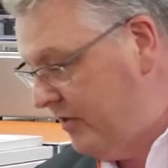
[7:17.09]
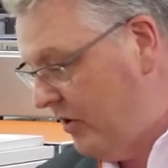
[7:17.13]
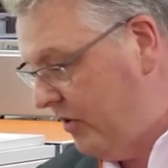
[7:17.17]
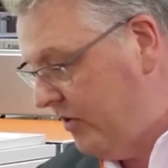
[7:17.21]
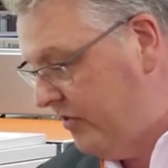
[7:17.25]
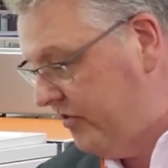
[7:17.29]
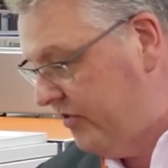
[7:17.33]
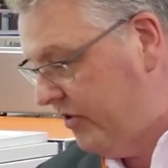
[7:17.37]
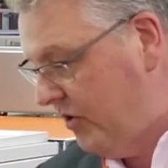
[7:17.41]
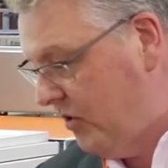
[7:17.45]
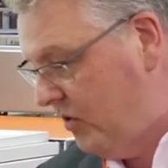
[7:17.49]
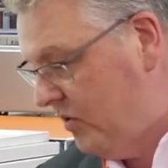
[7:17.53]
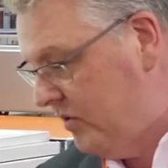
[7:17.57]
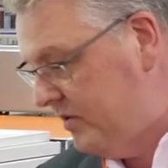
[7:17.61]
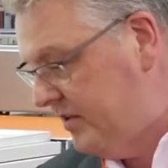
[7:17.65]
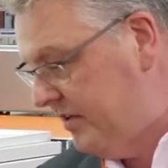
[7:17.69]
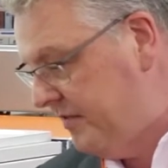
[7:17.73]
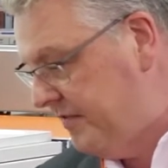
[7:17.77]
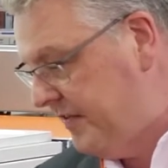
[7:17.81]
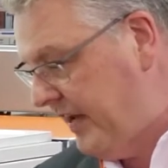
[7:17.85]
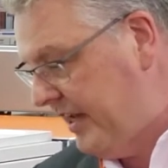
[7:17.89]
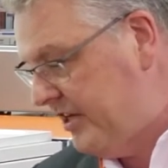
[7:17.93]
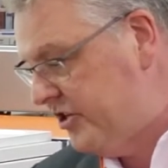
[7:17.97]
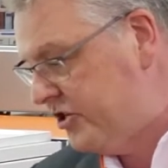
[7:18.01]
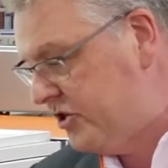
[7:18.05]
also
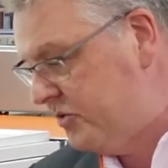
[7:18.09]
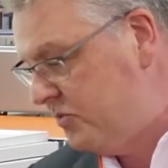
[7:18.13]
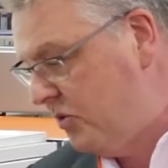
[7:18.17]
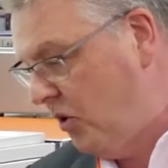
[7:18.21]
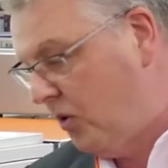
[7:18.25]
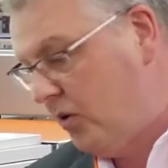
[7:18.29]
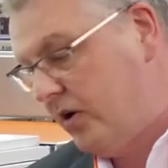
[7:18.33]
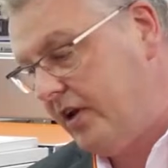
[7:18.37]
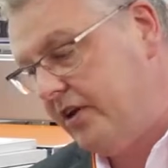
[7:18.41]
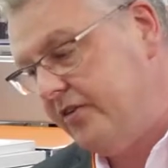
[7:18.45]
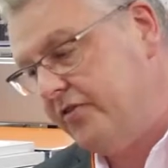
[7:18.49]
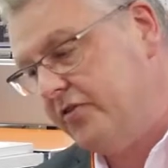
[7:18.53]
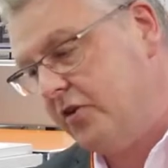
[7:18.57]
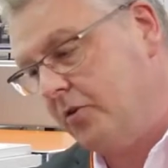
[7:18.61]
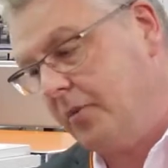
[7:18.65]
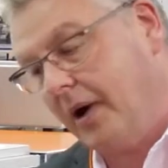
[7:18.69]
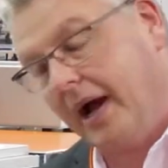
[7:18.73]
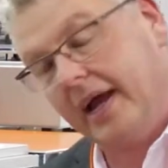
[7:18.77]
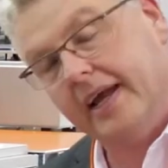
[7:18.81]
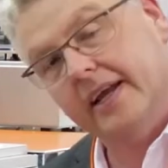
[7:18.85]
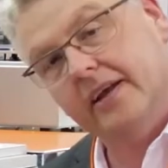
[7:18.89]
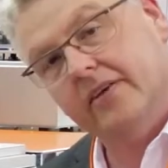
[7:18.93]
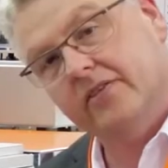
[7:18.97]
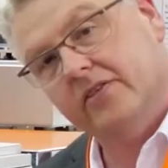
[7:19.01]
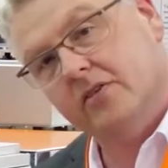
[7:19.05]
deflection rollers from
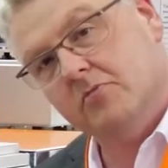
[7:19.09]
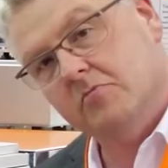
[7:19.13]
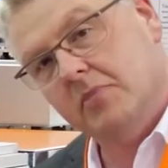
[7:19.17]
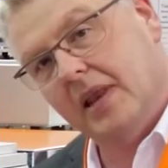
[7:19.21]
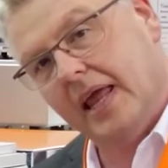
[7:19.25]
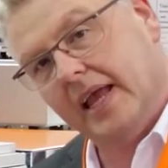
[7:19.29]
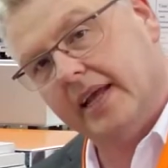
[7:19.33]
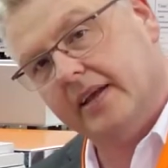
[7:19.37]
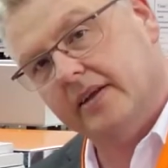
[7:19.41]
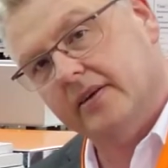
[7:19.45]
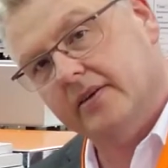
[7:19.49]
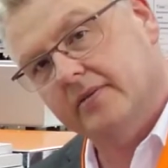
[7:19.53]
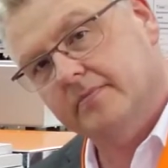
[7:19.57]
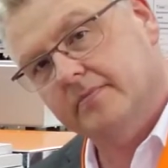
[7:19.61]
igus in black.